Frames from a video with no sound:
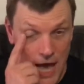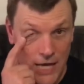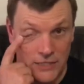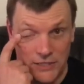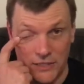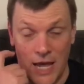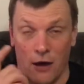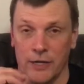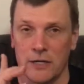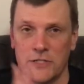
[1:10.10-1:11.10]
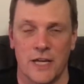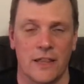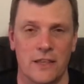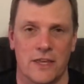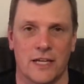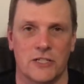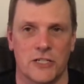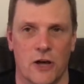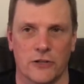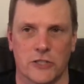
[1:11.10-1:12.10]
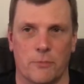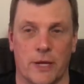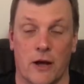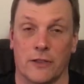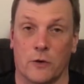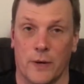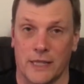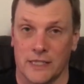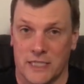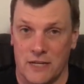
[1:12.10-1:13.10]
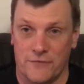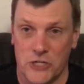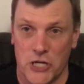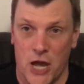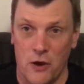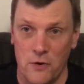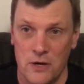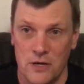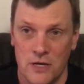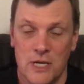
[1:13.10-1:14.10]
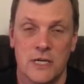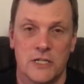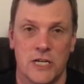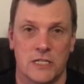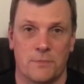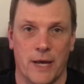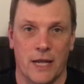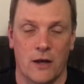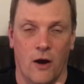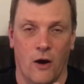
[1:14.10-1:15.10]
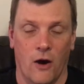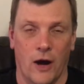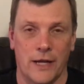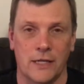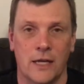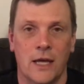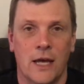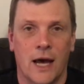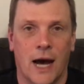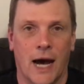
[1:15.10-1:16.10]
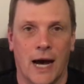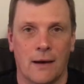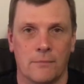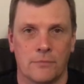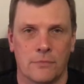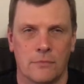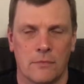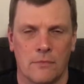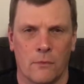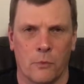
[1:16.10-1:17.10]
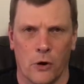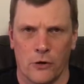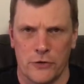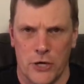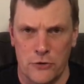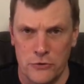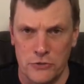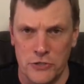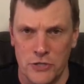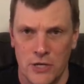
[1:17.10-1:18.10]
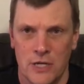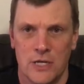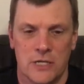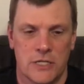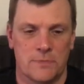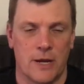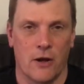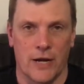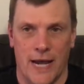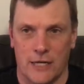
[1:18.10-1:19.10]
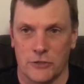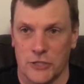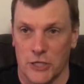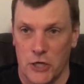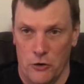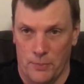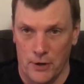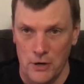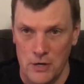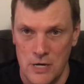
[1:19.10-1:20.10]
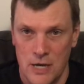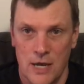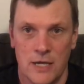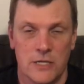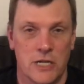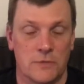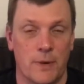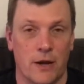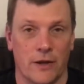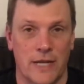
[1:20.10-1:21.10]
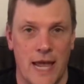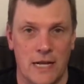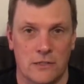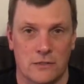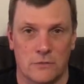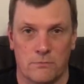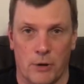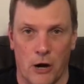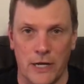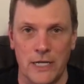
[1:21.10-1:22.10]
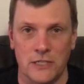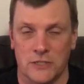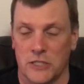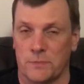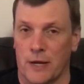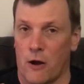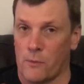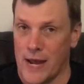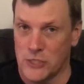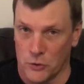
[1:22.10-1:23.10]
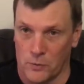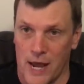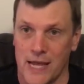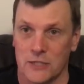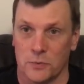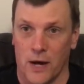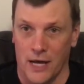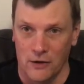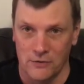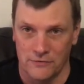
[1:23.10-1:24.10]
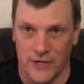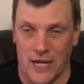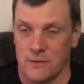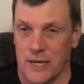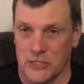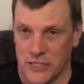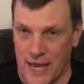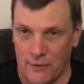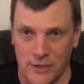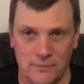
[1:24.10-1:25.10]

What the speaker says: Yes. Now, here's the other thing. She's also been on the Queen Latifah show. She's been on World News. She's been on Anderson Cooper. She's been on Nate Berkus. She's been on Rachel Ray as well. Forgot to mention that one.